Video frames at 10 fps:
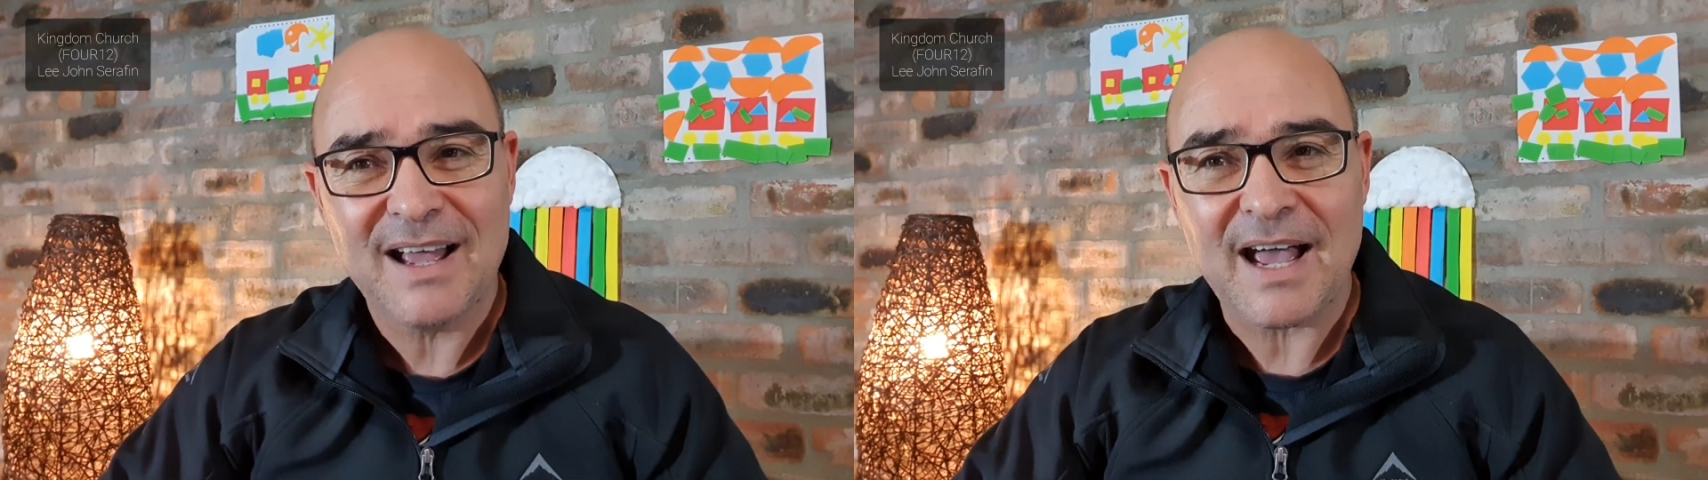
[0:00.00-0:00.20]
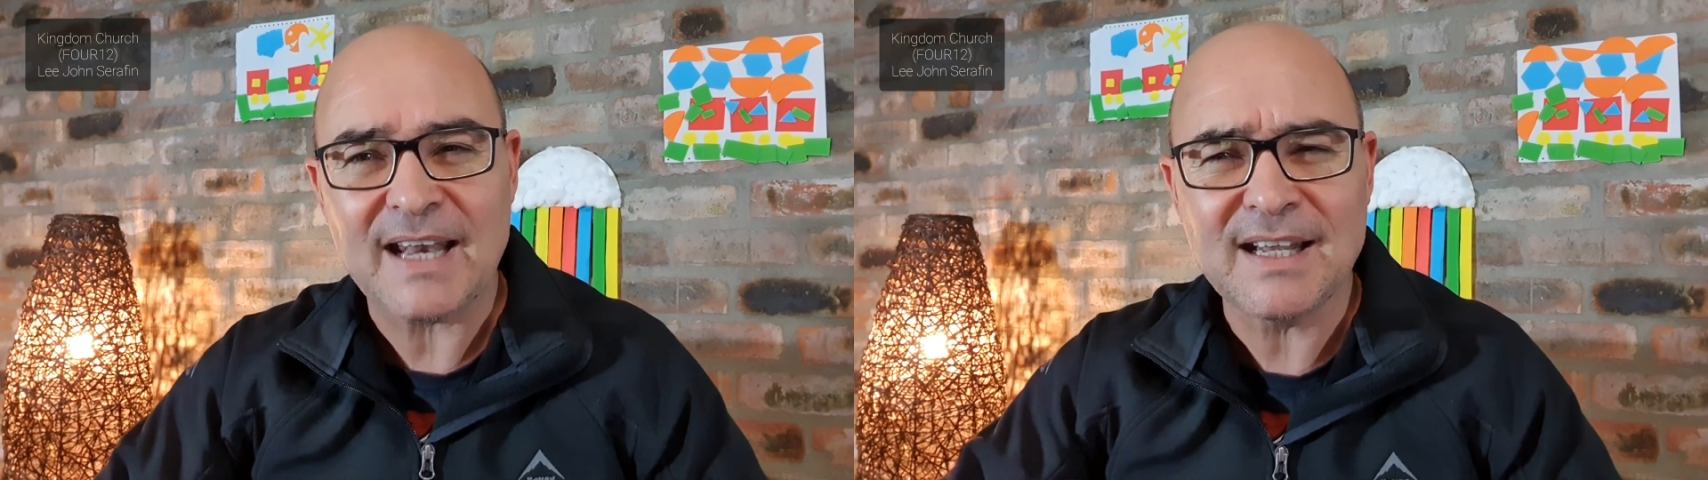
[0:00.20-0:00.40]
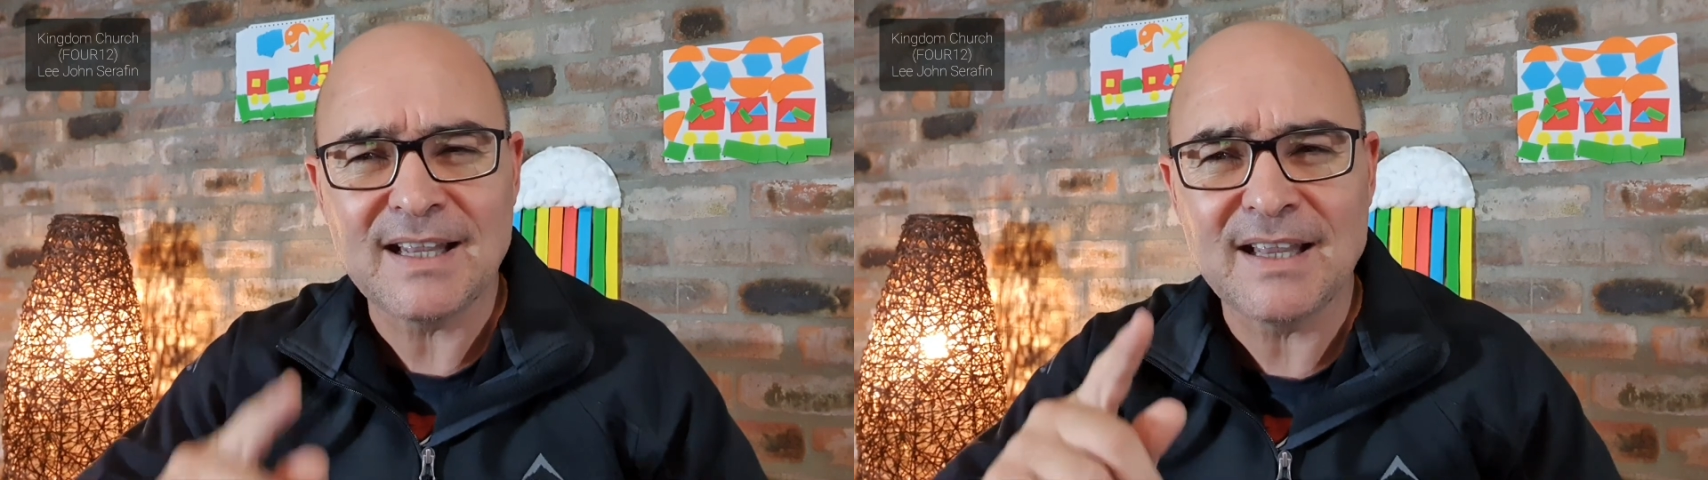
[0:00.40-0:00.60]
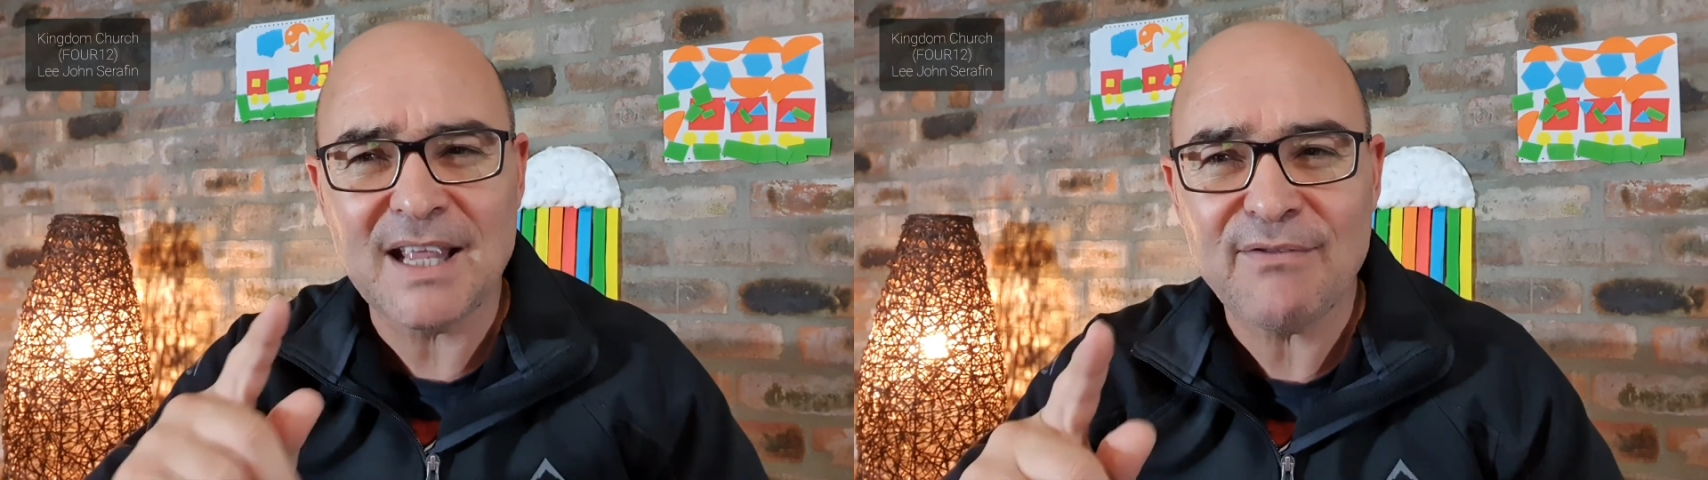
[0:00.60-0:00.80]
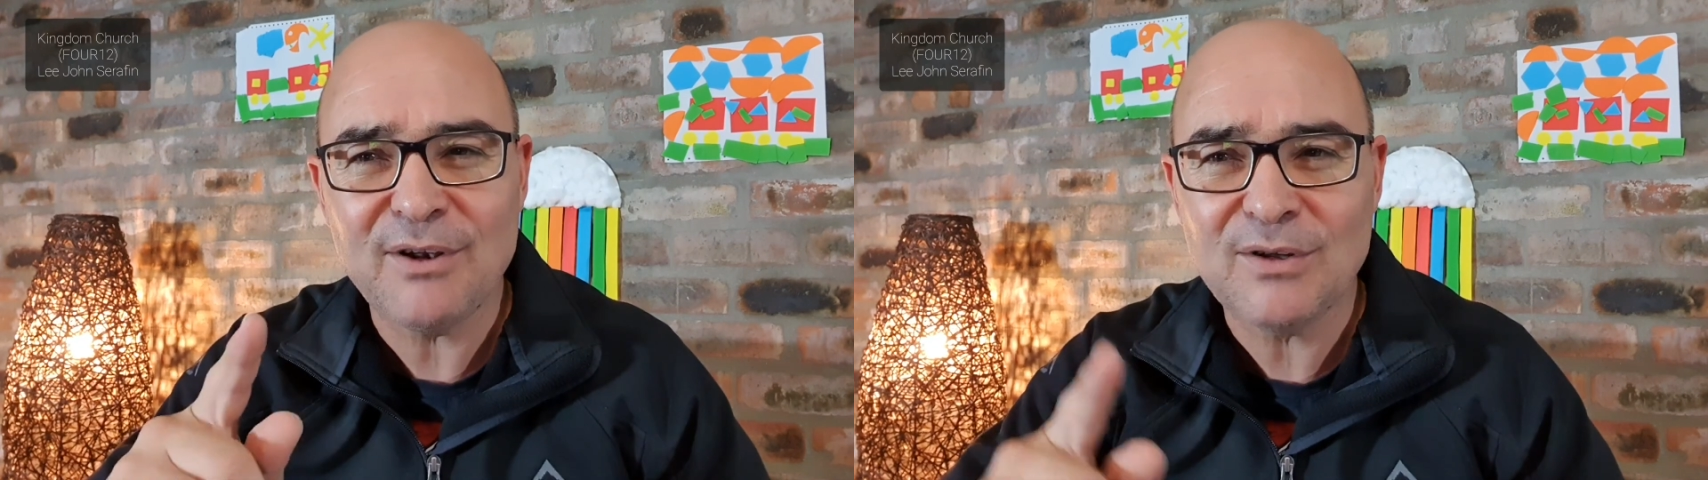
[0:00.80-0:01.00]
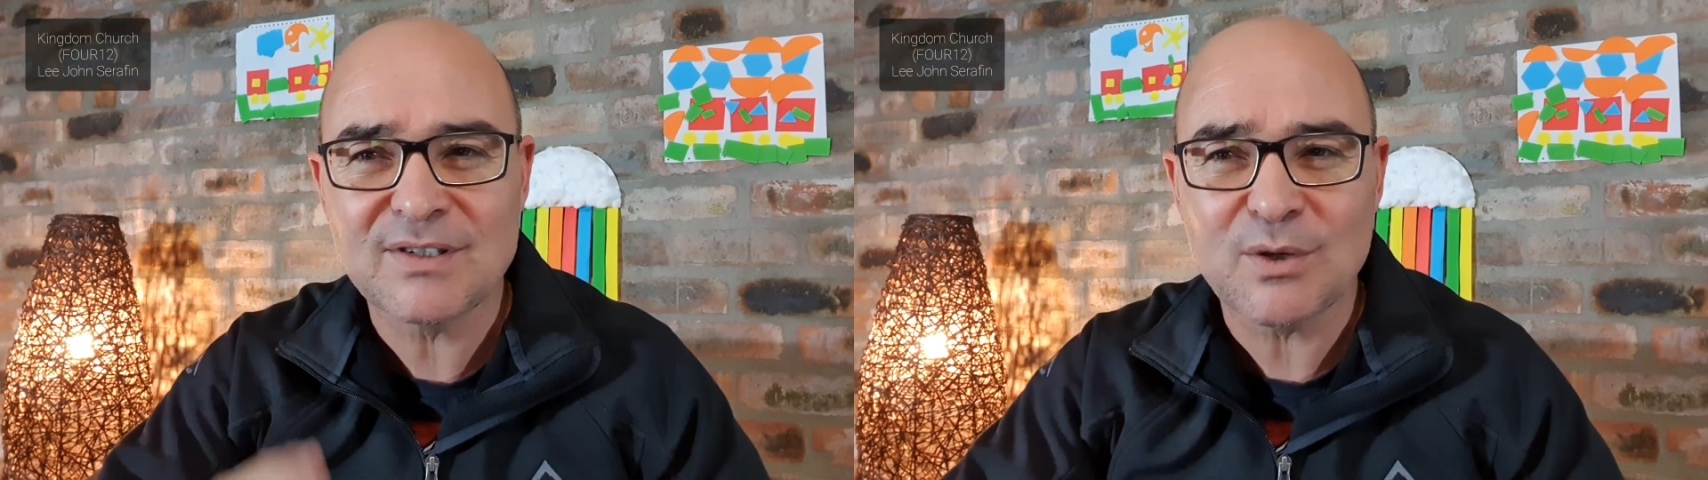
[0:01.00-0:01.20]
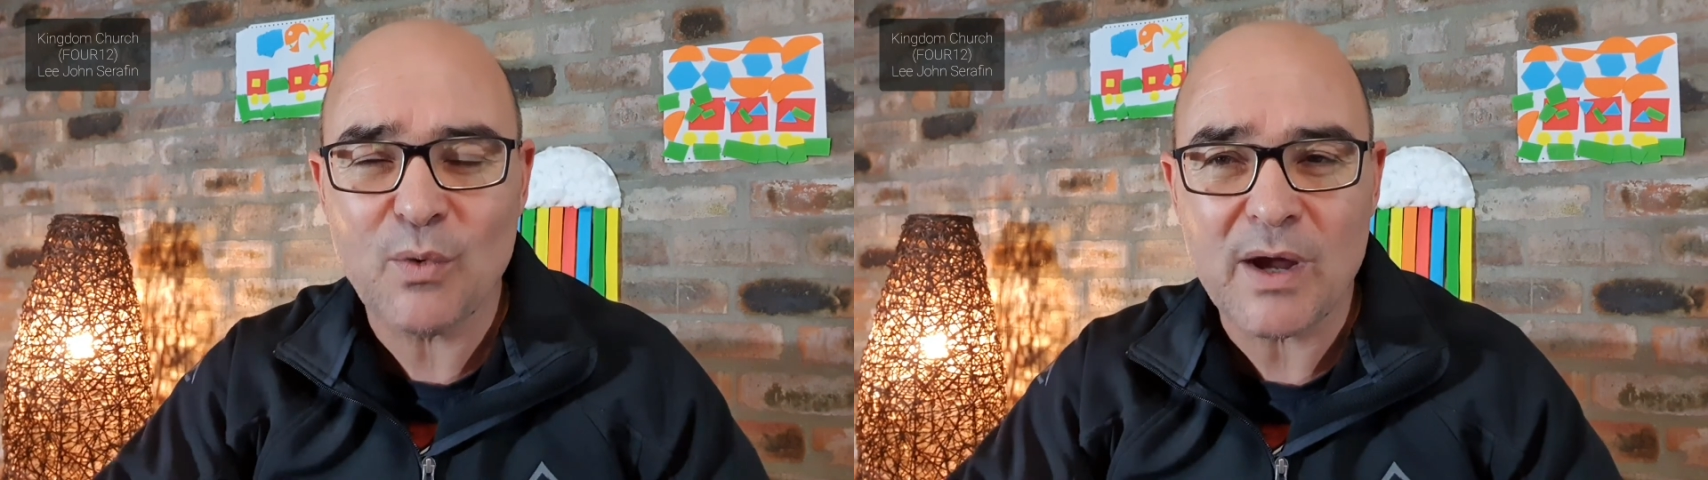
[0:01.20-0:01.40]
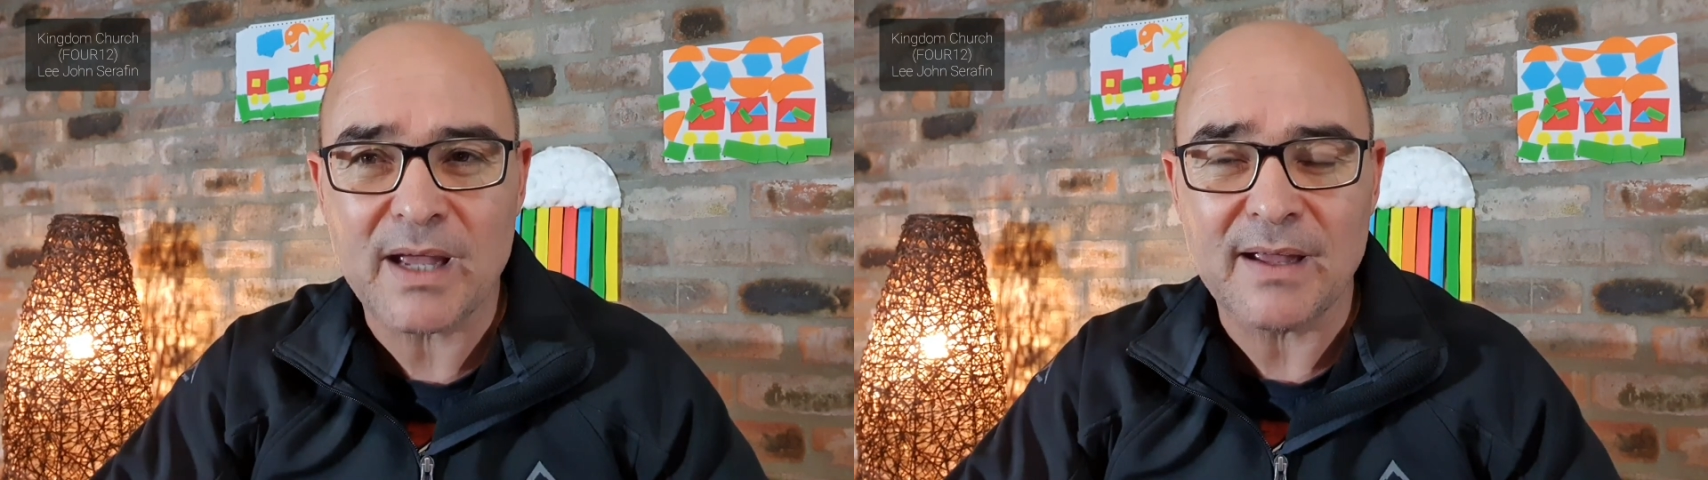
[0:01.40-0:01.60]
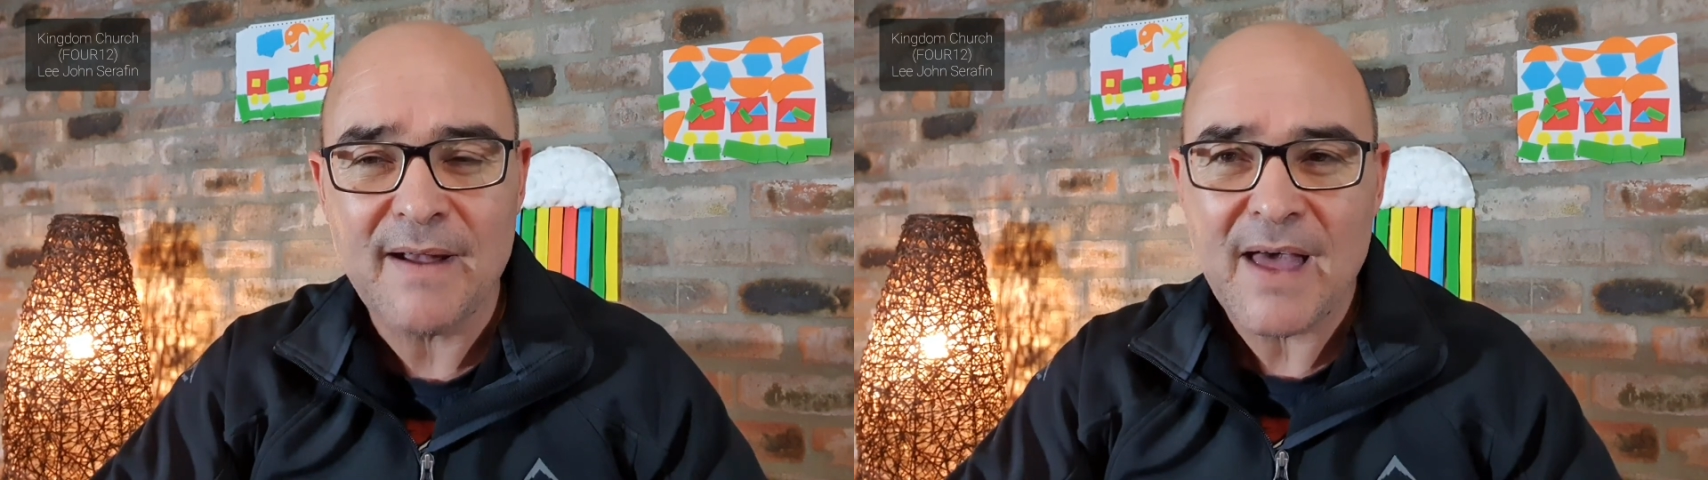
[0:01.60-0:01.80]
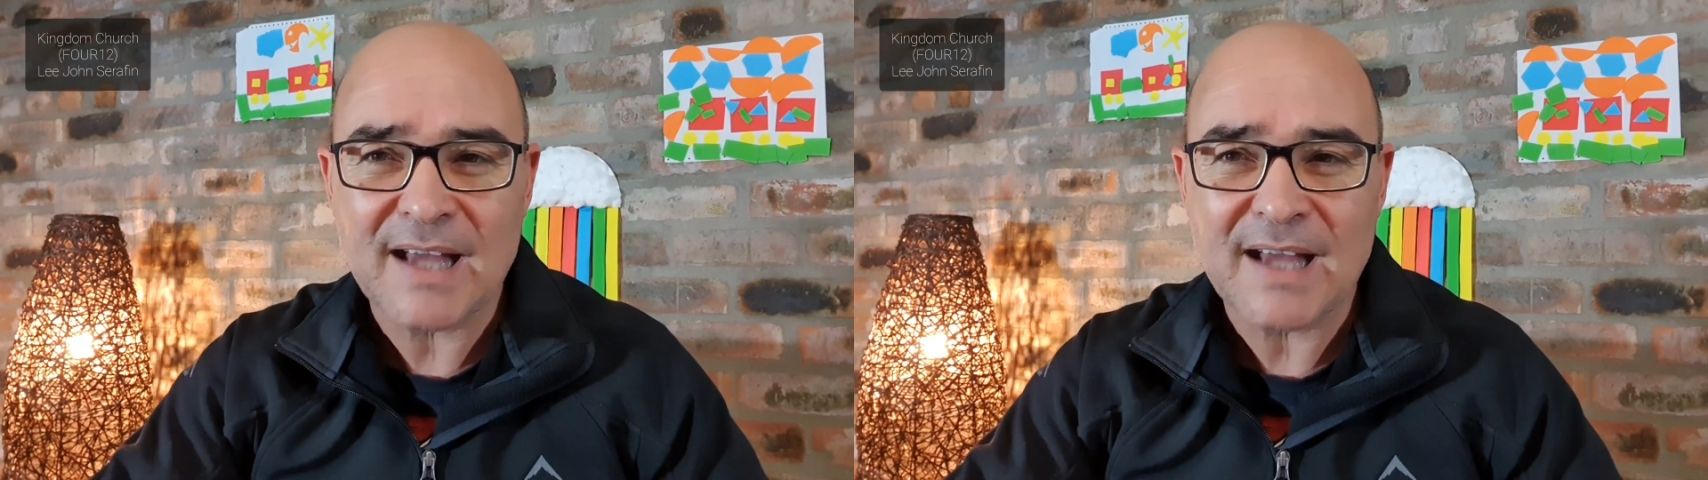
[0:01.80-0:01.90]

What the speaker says: And it never looks the way